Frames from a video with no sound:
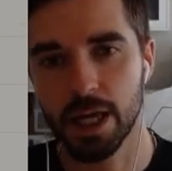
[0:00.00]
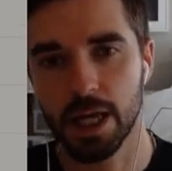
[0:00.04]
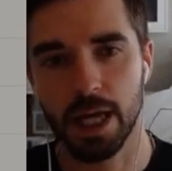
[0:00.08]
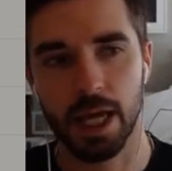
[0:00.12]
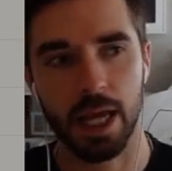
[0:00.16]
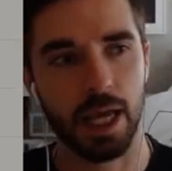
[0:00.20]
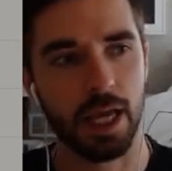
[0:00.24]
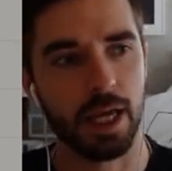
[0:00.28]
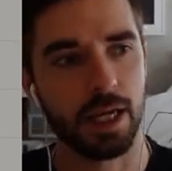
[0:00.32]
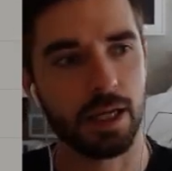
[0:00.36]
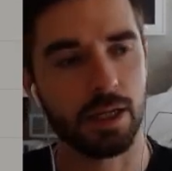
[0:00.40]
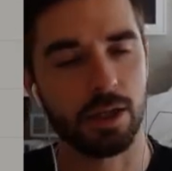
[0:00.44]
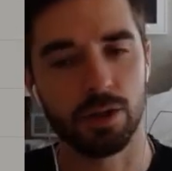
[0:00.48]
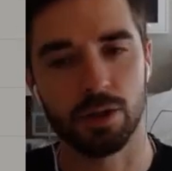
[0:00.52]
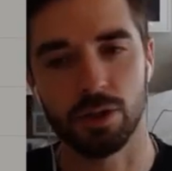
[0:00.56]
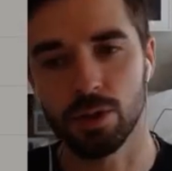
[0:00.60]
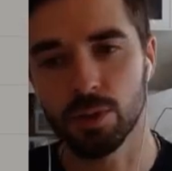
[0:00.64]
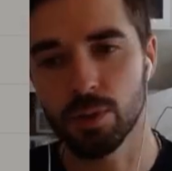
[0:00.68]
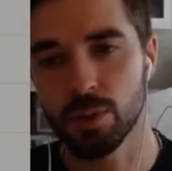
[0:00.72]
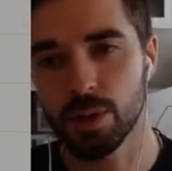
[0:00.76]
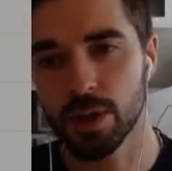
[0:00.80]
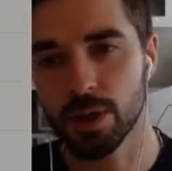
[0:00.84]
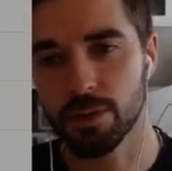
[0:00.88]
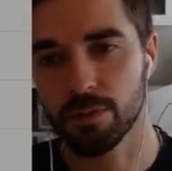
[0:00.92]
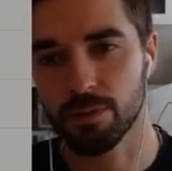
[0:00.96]
a
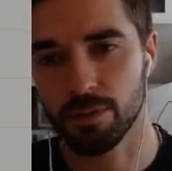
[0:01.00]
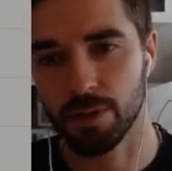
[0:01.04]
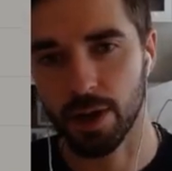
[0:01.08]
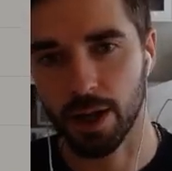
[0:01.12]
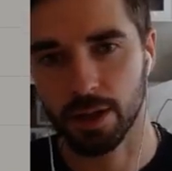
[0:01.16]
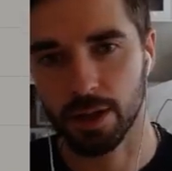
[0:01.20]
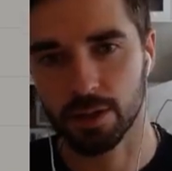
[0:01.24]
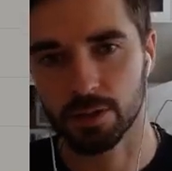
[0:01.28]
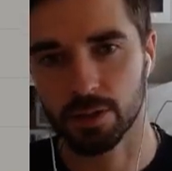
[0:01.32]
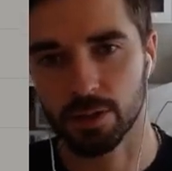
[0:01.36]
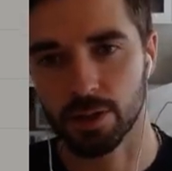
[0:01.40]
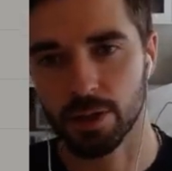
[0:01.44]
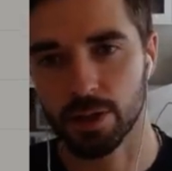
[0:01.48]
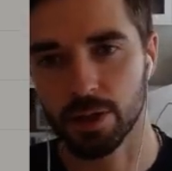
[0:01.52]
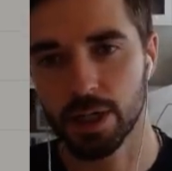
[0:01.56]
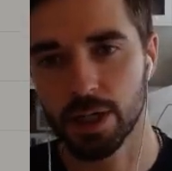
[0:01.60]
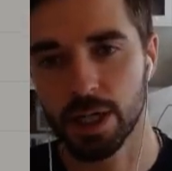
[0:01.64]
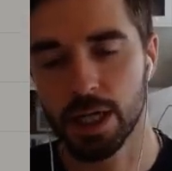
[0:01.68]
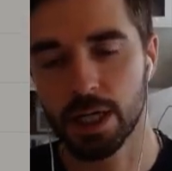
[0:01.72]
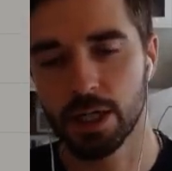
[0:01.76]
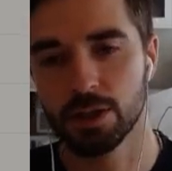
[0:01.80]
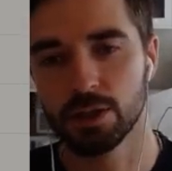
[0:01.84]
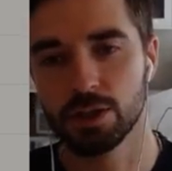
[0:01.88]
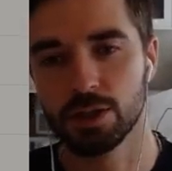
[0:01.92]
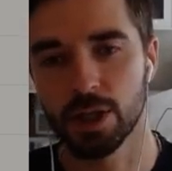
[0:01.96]
unit vector
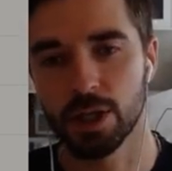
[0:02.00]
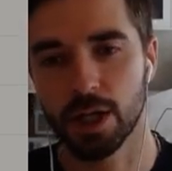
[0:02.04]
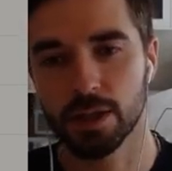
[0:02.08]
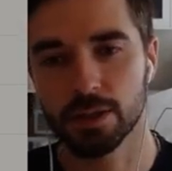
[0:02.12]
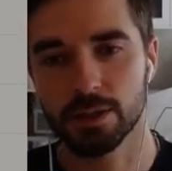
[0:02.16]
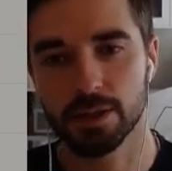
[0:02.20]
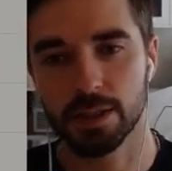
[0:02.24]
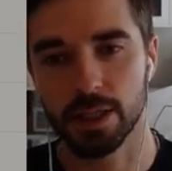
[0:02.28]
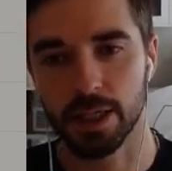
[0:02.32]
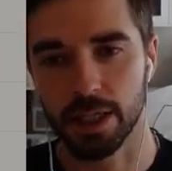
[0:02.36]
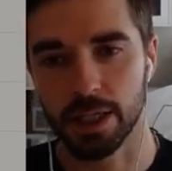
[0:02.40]
just